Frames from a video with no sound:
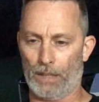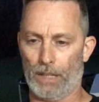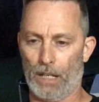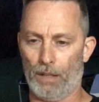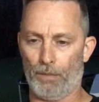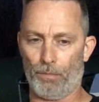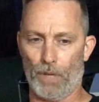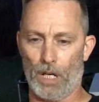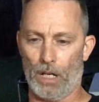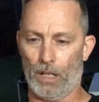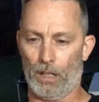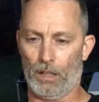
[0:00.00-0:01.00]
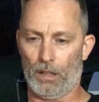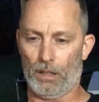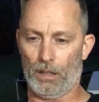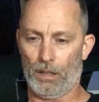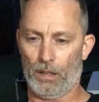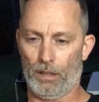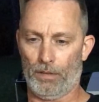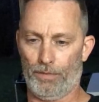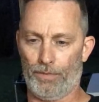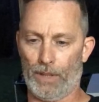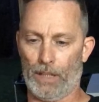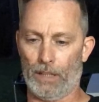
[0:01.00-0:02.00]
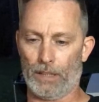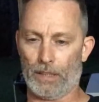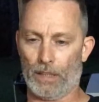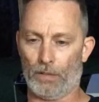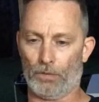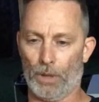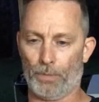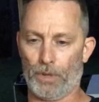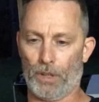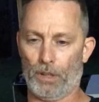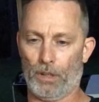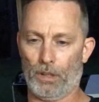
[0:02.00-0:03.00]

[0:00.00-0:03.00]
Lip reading: think my feed is interrupted.